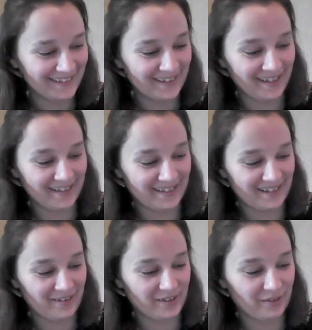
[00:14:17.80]
That's
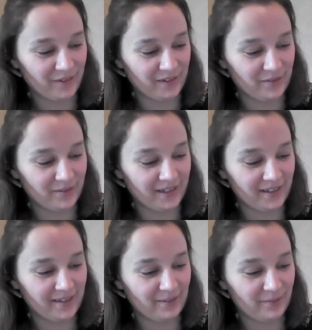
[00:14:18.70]
a fun
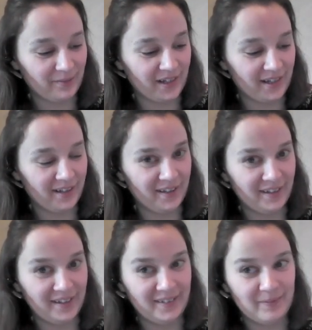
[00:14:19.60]
twist.
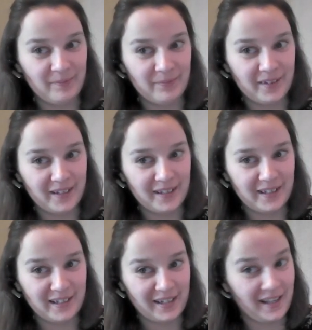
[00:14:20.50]
Well,
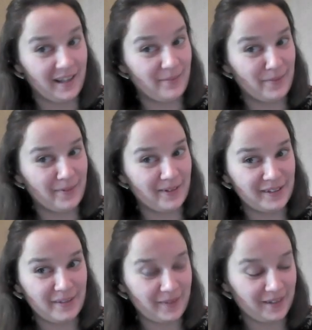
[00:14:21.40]
maybe there's
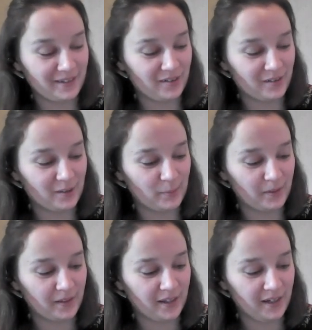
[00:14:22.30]
something to
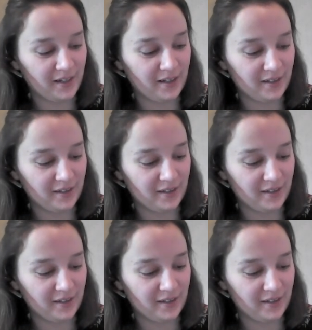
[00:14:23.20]
explore there.